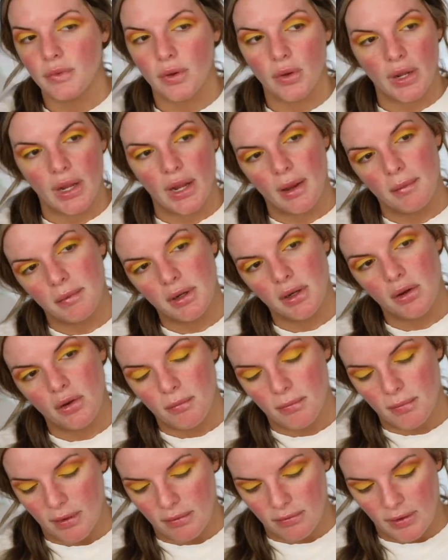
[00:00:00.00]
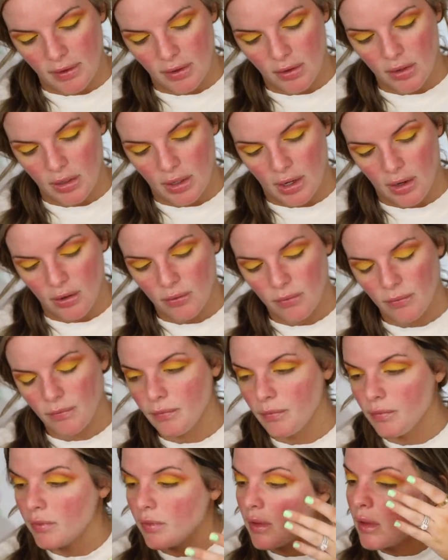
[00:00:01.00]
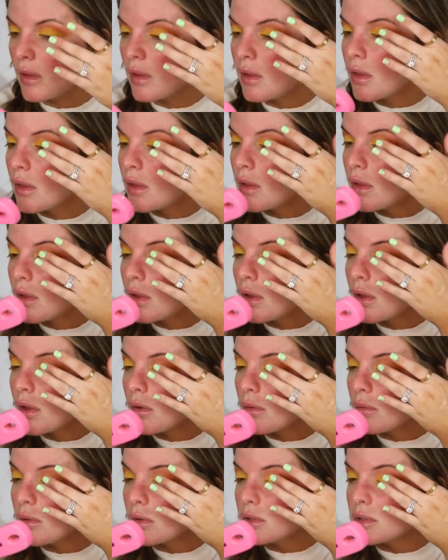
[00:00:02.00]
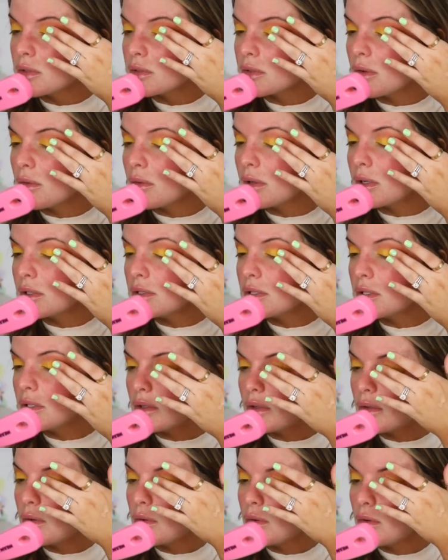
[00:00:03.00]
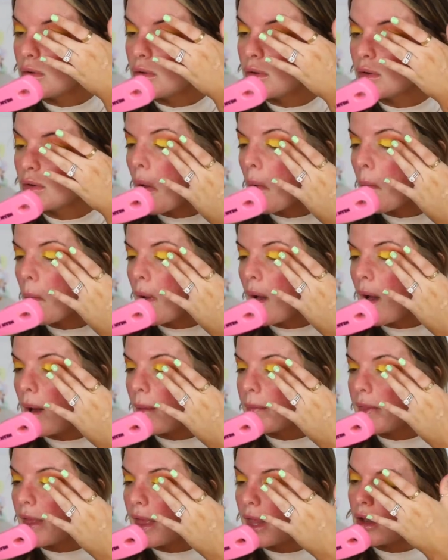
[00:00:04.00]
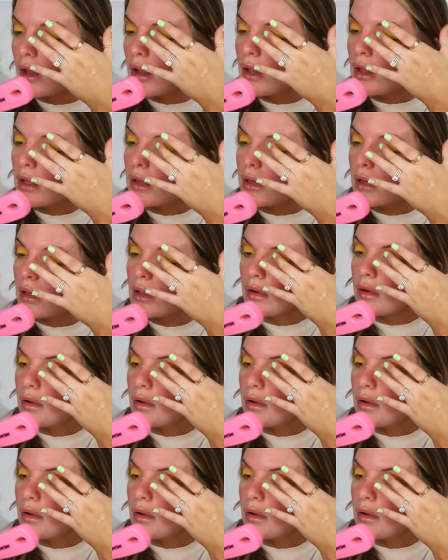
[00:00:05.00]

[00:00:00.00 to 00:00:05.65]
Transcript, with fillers: Okay, I'm gonna go with my finger now. We're just going to pop that on.